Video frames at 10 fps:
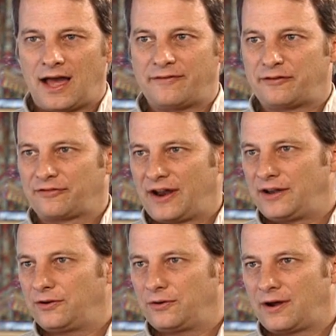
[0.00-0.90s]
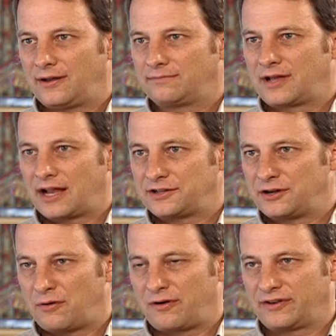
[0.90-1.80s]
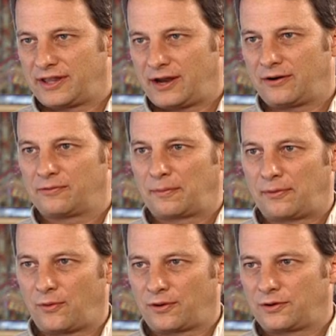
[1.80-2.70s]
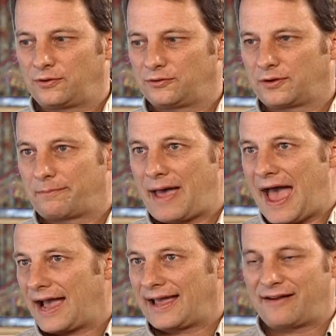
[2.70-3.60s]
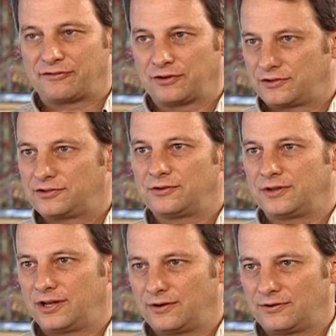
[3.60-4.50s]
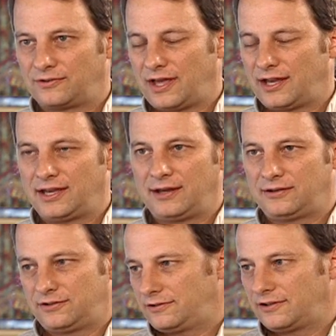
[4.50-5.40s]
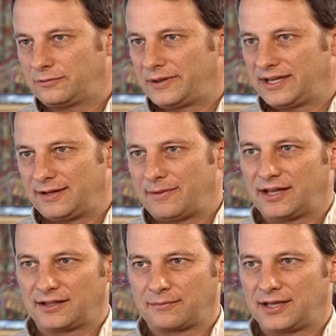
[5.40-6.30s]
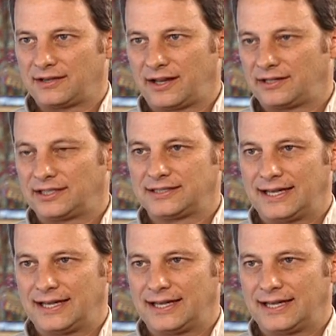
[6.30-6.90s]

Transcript: I have a friend who I got to know over there, a reporter, who's back after two years, and he just has been emailing me daily